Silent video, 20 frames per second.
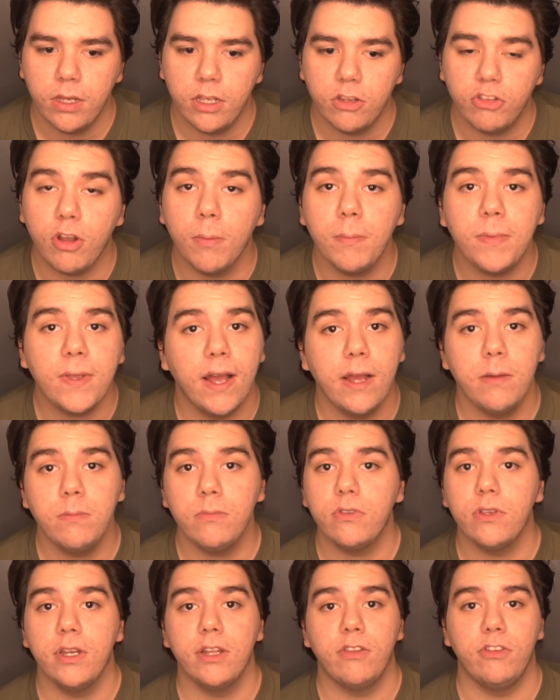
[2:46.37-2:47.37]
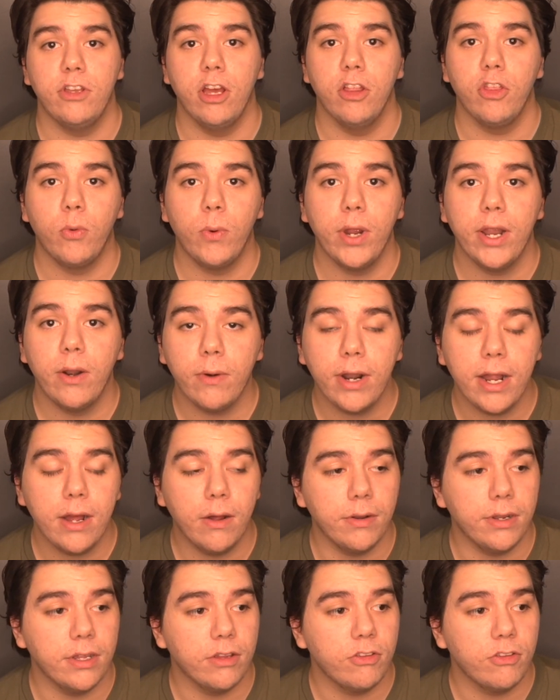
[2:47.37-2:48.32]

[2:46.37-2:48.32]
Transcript: Sometimes it's the other way around,